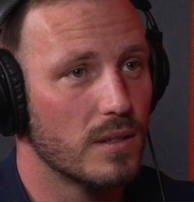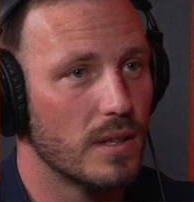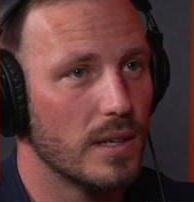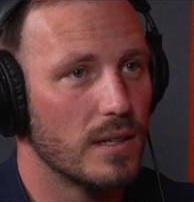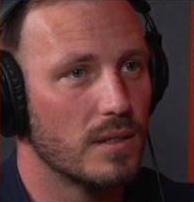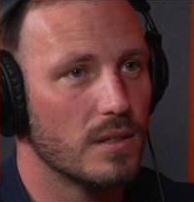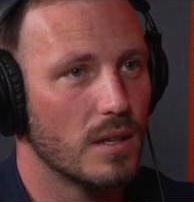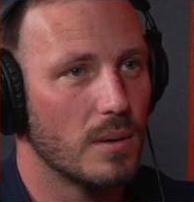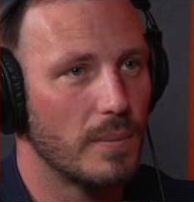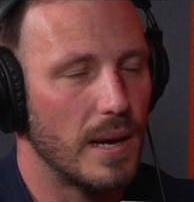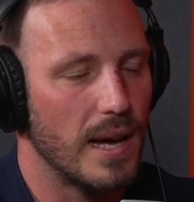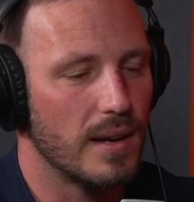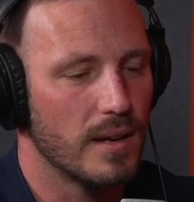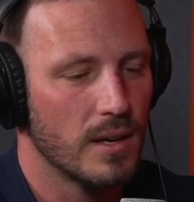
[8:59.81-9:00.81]
It's
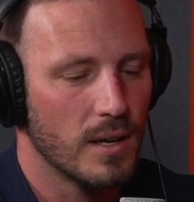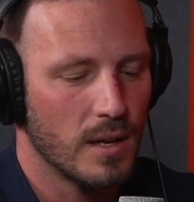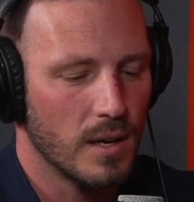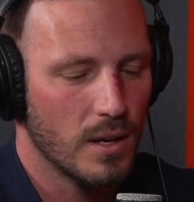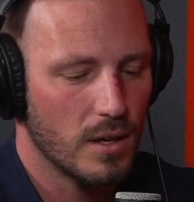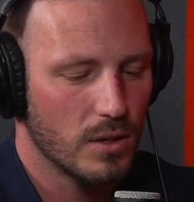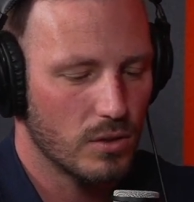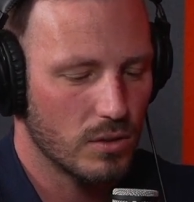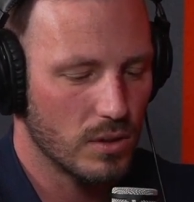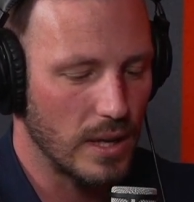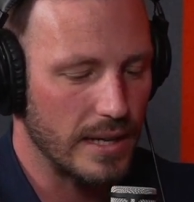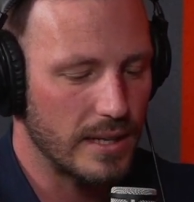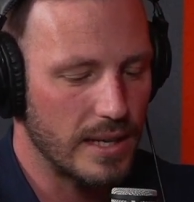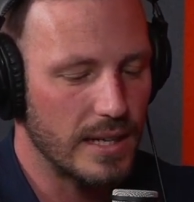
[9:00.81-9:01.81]
about
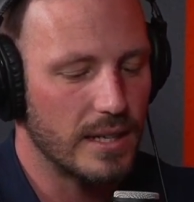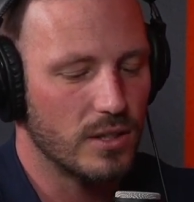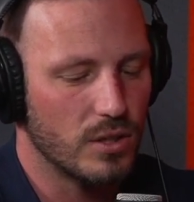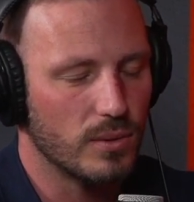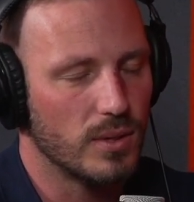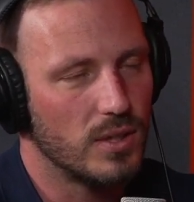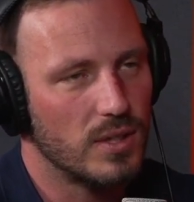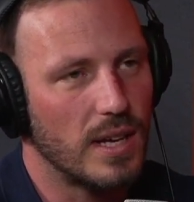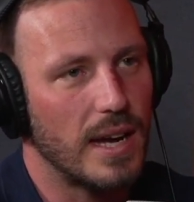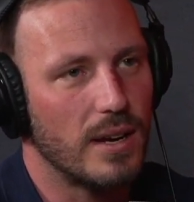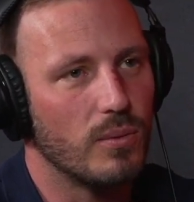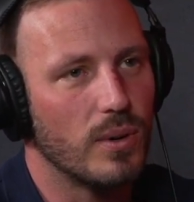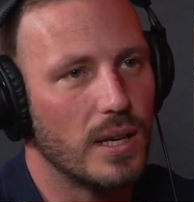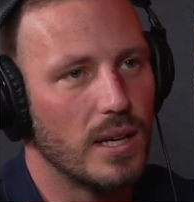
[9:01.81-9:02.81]
like getting to a
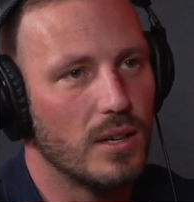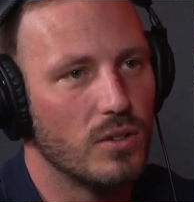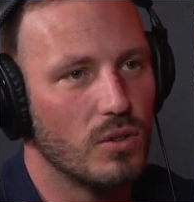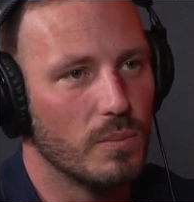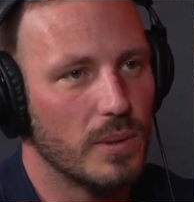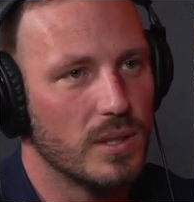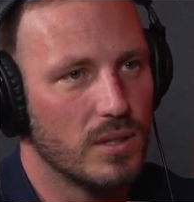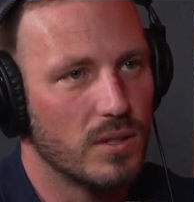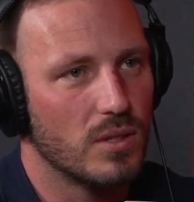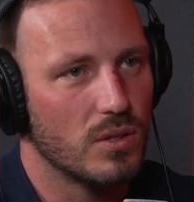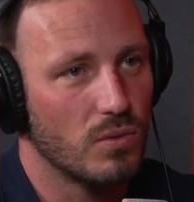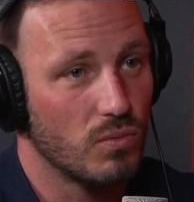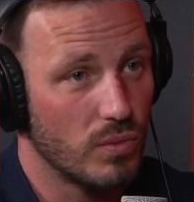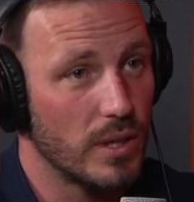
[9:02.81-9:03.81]
state where your business is
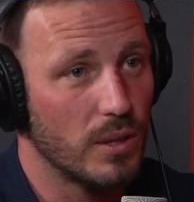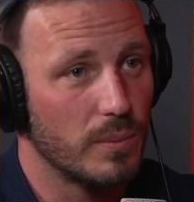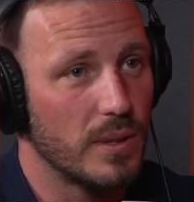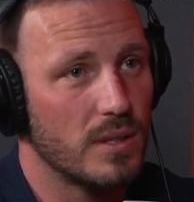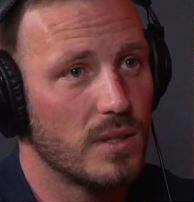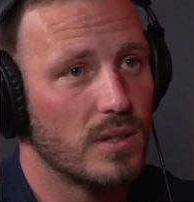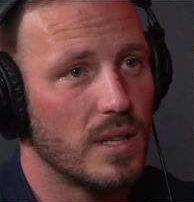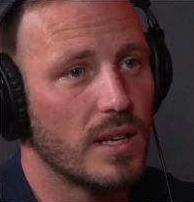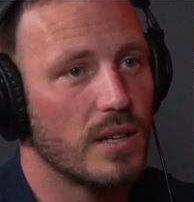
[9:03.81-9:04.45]
a real business that